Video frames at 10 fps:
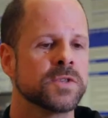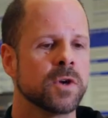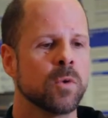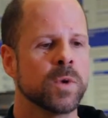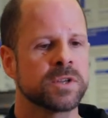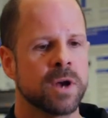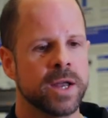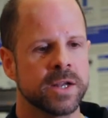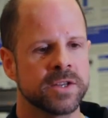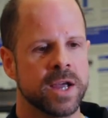so we try
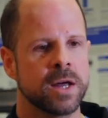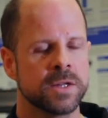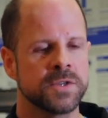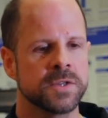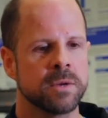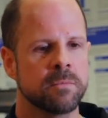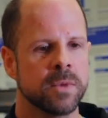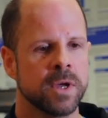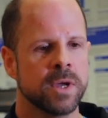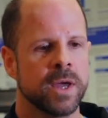to challenge
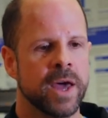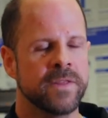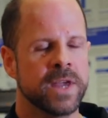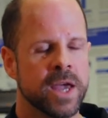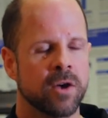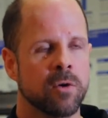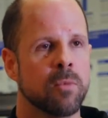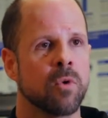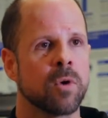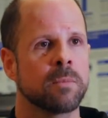them at the ankle more and